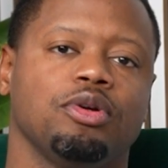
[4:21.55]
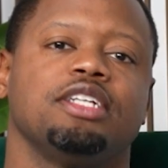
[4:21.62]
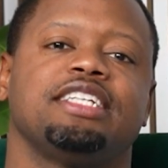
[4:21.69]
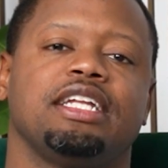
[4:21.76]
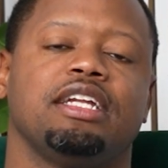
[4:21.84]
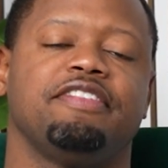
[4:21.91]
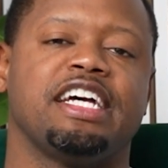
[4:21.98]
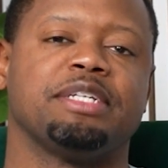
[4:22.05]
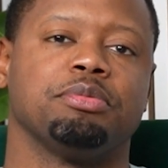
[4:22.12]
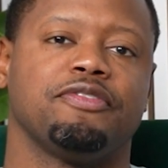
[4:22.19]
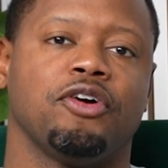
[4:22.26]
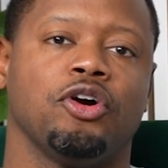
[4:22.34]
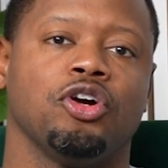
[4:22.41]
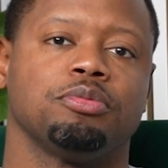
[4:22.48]
estate investment
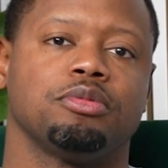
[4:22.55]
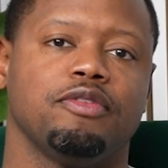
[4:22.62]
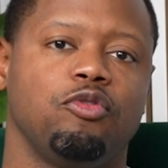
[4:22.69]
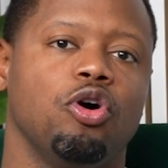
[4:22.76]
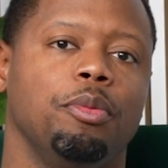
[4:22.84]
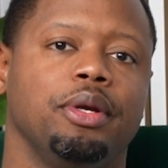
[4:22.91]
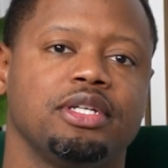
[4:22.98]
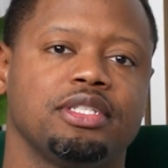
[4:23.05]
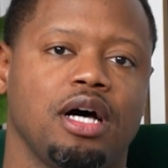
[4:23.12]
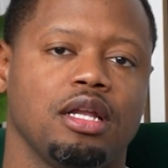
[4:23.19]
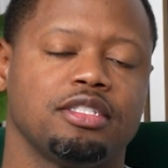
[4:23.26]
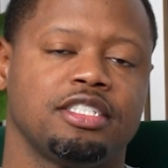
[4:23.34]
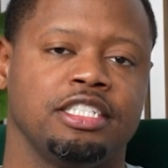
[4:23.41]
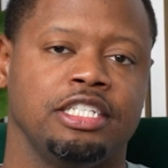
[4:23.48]
firm to $4 million
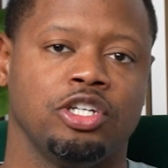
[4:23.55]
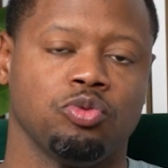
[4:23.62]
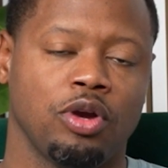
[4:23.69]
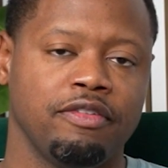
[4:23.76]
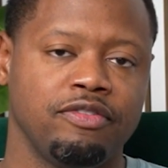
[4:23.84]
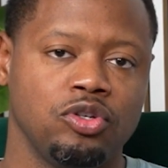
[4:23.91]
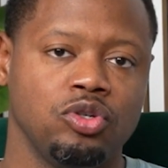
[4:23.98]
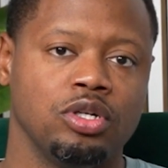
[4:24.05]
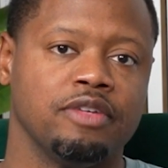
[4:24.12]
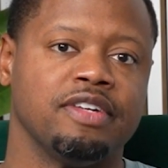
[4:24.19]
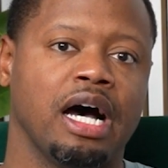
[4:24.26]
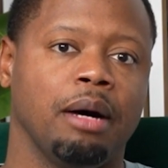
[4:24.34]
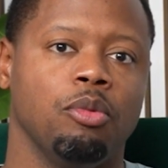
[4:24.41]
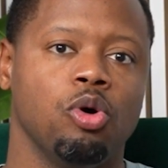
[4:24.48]
this year in revenue, if
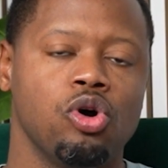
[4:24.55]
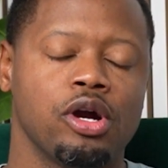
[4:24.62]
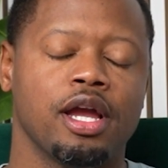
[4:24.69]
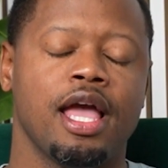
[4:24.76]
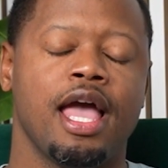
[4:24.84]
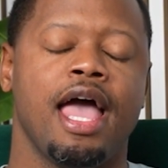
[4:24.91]
not more.